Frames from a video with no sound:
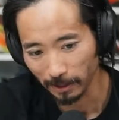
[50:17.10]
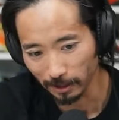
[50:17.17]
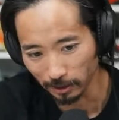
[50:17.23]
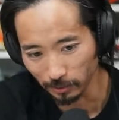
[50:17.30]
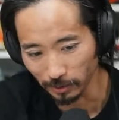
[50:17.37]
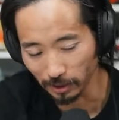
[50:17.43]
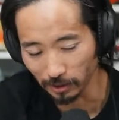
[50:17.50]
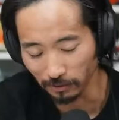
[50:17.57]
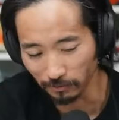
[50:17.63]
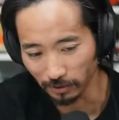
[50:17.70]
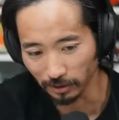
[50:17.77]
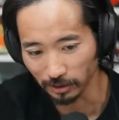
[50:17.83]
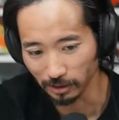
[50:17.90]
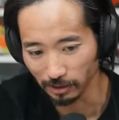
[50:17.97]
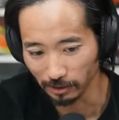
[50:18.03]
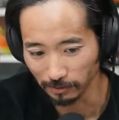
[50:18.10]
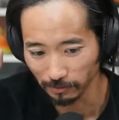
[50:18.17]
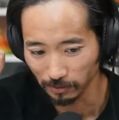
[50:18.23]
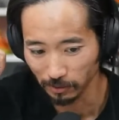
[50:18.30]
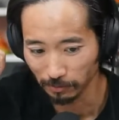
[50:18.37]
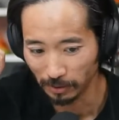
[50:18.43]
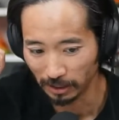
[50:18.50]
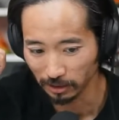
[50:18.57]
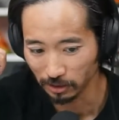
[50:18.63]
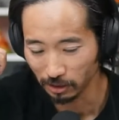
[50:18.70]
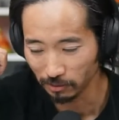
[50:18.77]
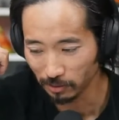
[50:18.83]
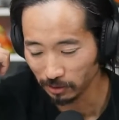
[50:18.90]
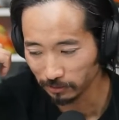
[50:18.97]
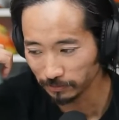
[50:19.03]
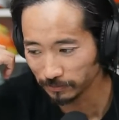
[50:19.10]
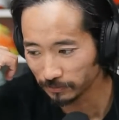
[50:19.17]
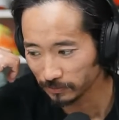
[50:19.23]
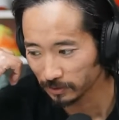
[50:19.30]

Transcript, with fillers: and that's where they unveiled the the peg turbo